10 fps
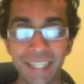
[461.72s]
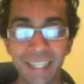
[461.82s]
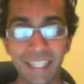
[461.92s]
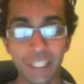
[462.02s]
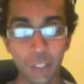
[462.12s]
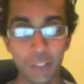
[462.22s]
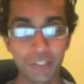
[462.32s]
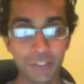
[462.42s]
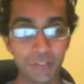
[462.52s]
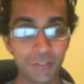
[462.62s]
He goes
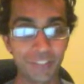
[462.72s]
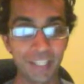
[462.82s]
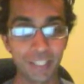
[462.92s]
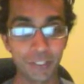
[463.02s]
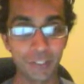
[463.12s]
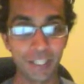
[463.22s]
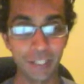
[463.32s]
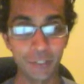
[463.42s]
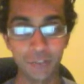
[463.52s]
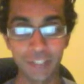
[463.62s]
into saying that
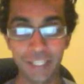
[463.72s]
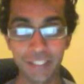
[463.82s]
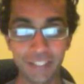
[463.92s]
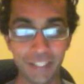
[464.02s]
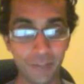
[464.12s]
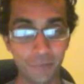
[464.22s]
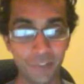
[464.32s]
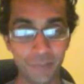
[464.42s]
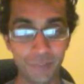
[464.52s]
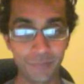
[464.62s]
are used to hedge the
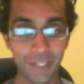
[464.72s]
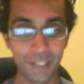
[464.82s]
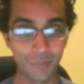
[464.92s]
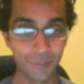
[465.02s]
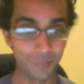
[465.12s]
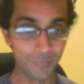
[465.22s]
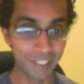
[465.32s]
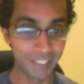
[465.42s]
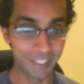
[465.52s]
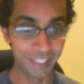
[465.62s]
government's mismanagement of
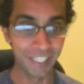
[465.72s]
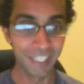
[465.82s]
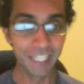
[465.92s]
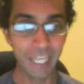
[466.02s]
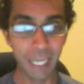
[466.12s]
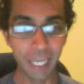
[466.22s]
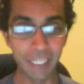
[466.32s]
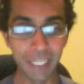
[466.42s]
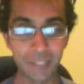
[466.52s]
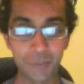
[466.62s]
printing
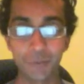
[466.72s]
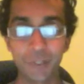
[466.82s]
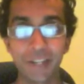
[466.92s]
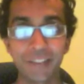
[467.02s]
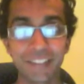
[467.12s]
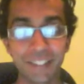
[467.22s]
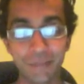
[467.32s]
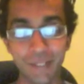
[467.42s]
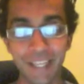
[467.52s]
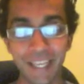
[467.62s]
national currency.
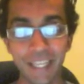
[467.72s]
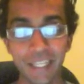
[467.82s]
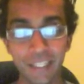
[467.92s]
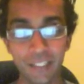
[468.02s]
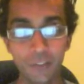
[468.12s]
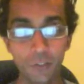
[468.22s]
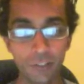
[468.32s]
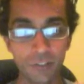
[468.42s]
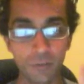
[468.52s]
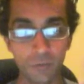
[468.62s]
But
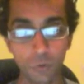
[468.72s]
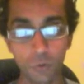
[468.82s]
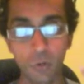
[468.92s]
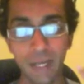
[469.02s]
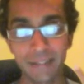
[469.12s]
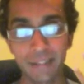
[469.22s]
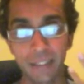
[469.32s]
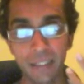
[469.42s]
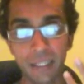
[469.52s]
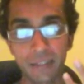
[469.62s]
those are the four
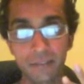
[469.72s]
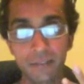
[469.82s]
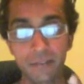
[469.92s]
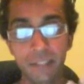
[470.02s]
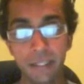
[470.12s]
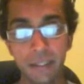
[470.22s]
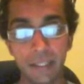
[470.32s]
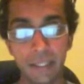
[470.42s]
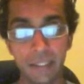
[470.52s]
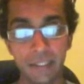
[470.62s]
asset classes
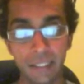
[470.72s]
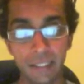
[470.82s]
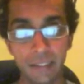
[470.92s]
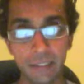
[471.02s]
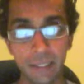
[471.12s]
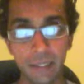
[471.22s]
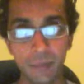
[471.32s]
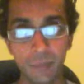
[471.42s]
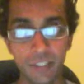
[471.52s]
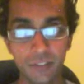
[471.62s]
that he
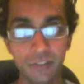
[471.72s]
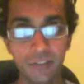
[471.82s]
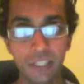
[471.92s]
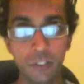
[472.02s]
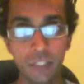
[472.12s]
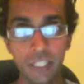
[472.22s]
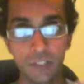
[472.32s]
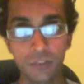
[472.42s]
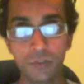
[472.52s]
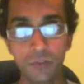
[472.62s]
mentions that you
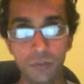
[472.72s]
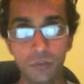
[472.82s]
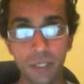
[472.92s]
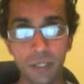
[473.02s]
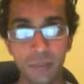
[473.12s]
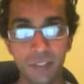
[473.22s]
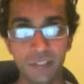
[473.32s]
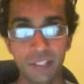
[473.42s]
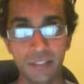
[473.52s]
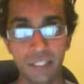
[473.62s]
need to
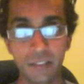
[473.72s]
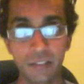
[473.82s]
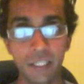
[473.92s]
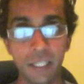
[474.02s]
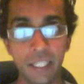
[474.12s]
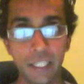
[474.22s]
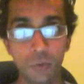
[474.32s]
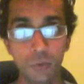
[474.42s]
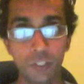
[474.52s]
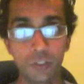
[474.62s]
invest in
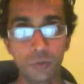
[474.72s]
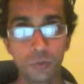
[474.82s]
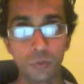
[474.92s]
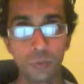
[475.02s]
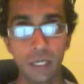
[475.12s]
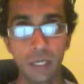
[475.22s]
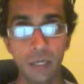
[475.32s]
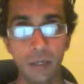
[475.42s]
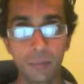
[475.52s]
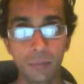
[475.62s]
order to
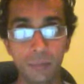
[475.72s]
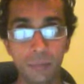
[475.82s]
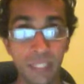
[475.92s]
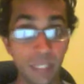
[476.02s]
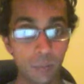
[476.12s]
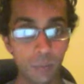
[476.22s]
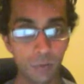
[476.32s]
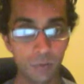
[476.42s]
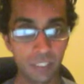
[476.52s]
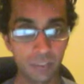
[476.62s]
become
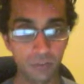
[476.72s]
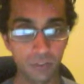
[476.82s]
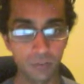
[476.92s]
wealthy. So